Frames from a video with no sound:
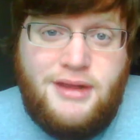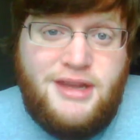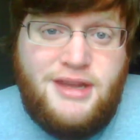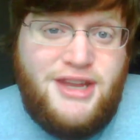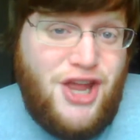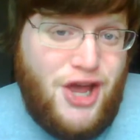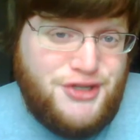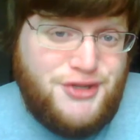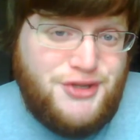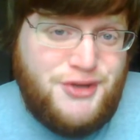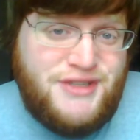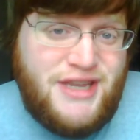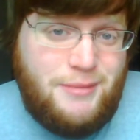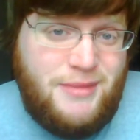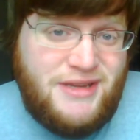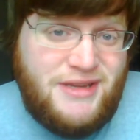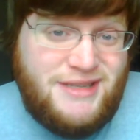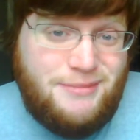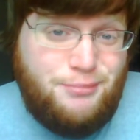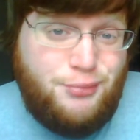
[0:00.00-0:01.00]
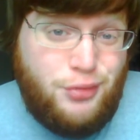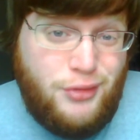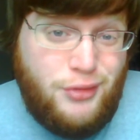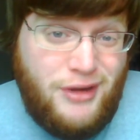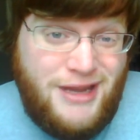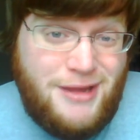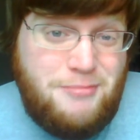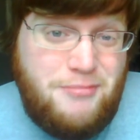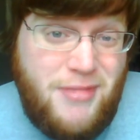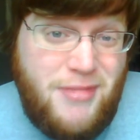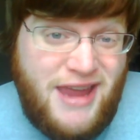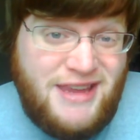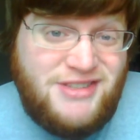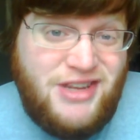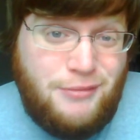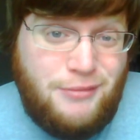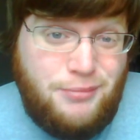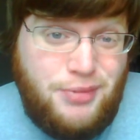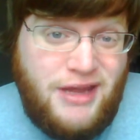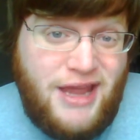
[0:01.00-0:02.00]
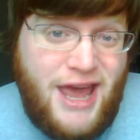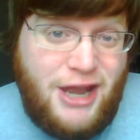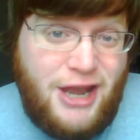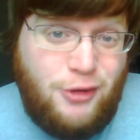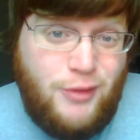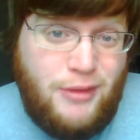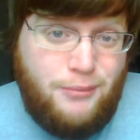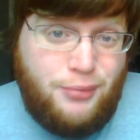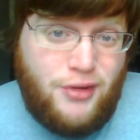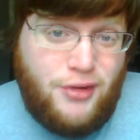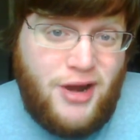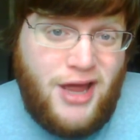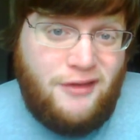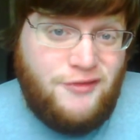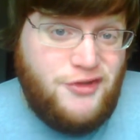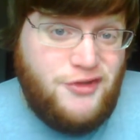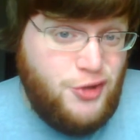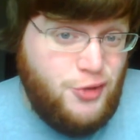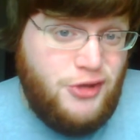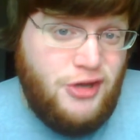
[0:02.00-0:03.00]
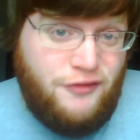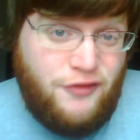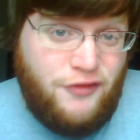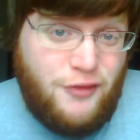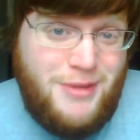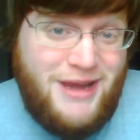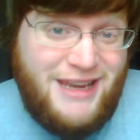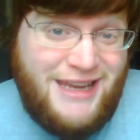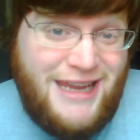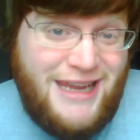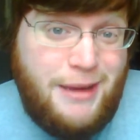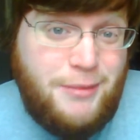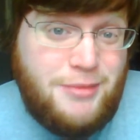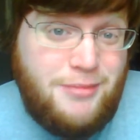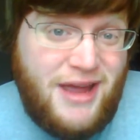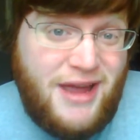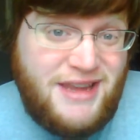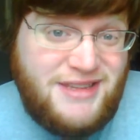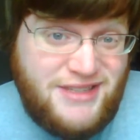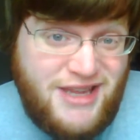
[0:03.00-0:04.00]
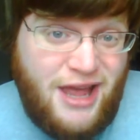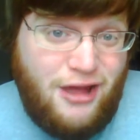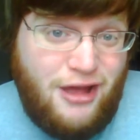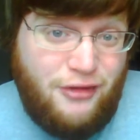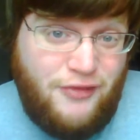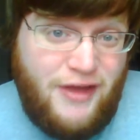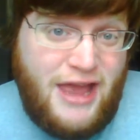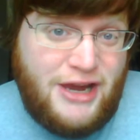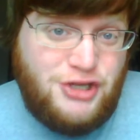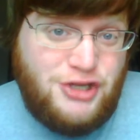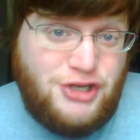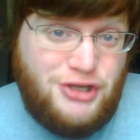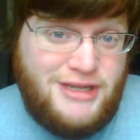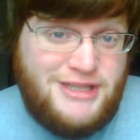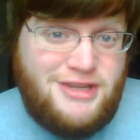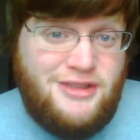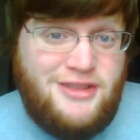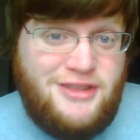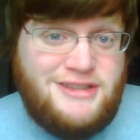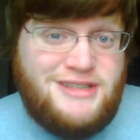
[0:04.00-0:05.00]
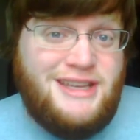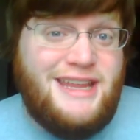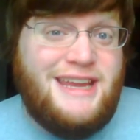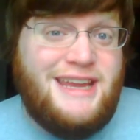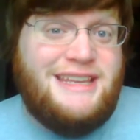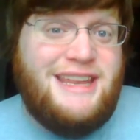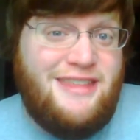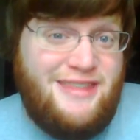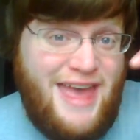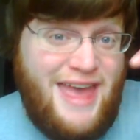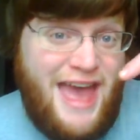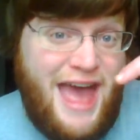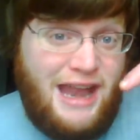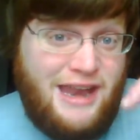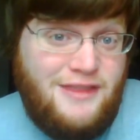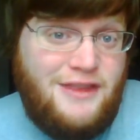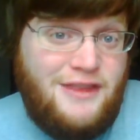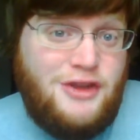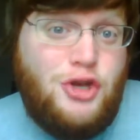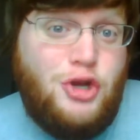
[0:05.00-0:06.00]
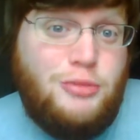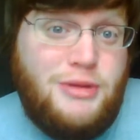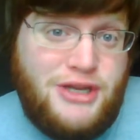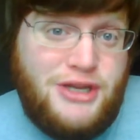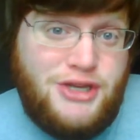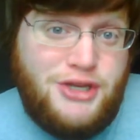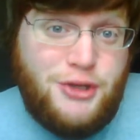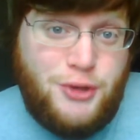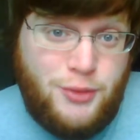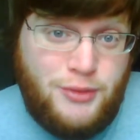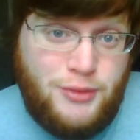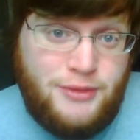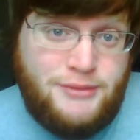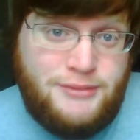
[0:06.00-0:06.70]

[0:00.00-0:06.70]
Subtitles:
He also sent me some pretty amazing piano improv, too good for me to keep to myself, actually, so there's a link to that in the doobly-doo.